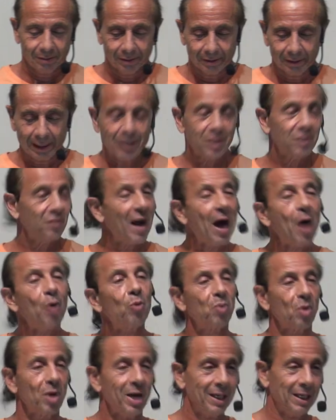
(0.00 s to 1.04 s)
That's vow
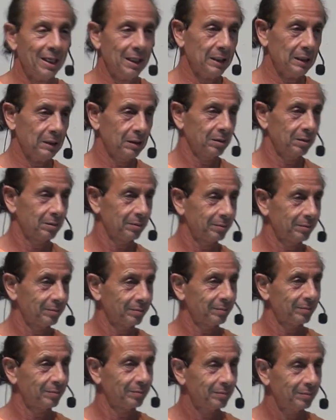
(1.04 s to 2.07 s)
breaking.
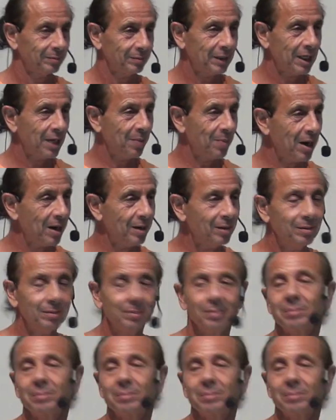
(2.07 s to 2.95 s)
Amen.